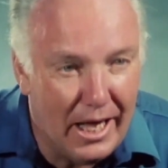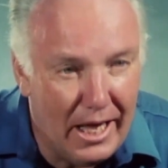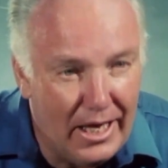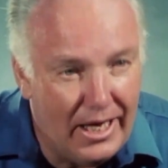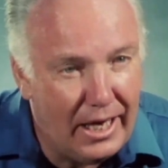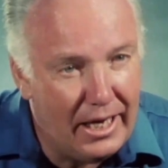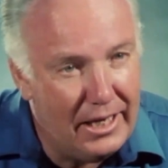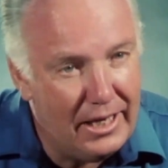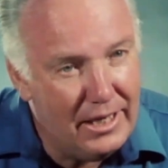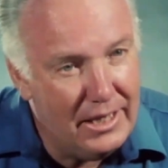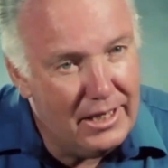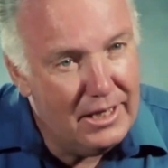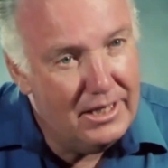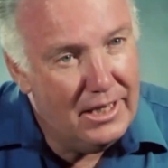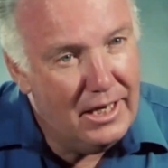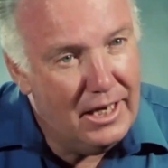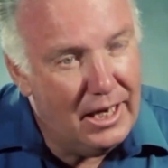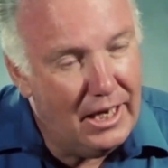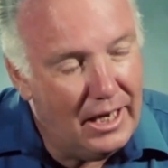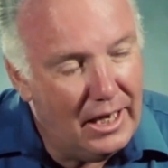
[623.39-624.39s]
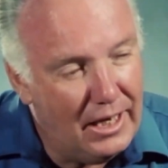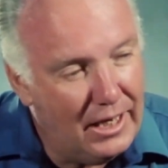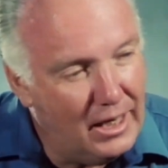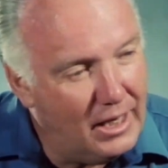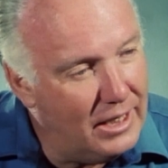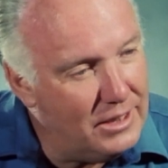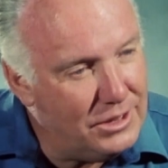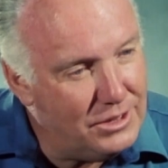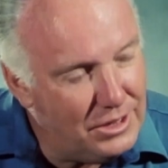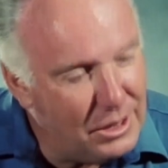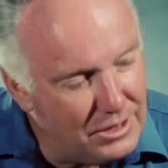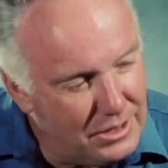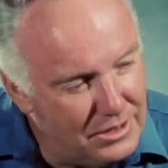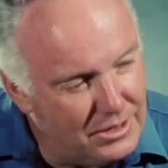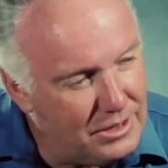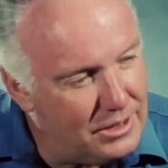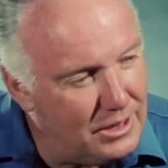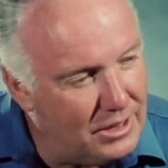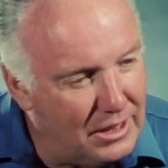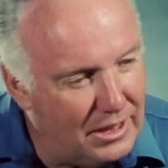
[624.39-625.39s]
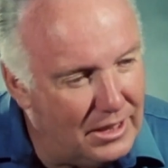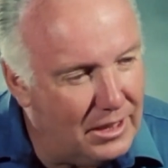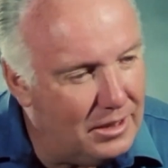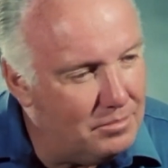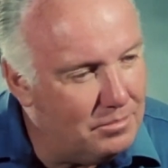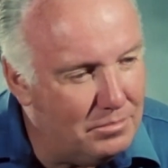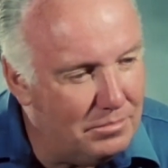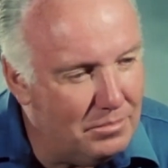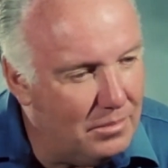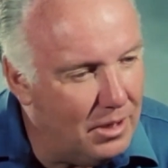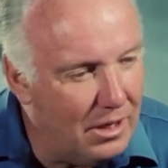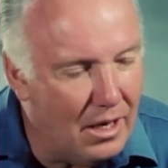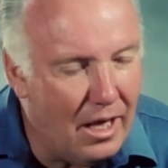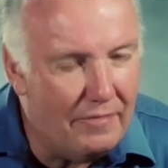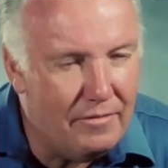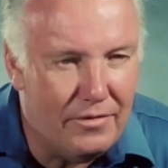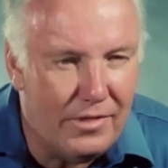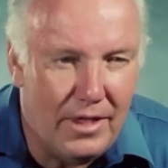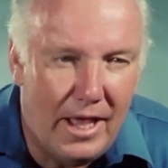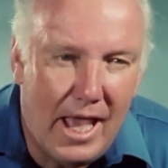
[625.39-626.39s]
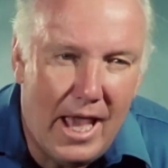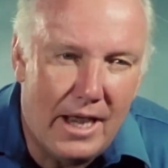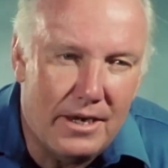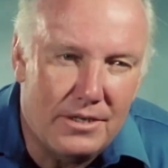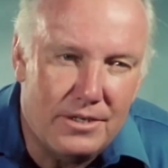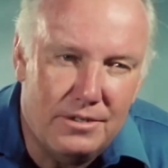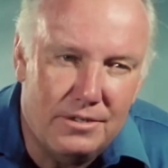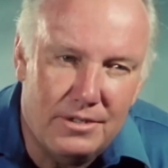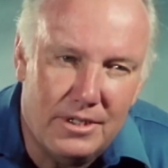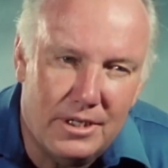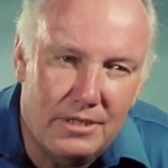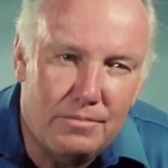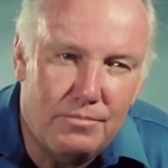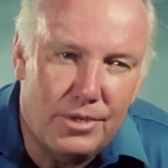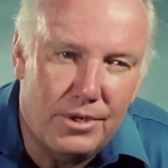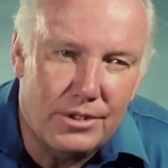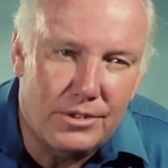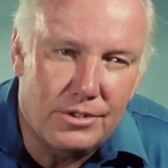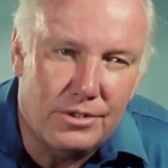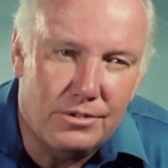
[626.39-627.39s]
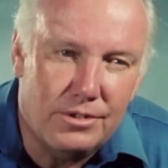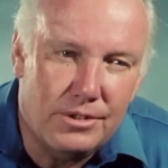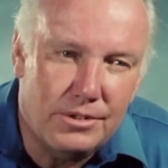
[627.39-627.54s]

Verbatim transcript: I, I, I just uh, love the attitude that he brings to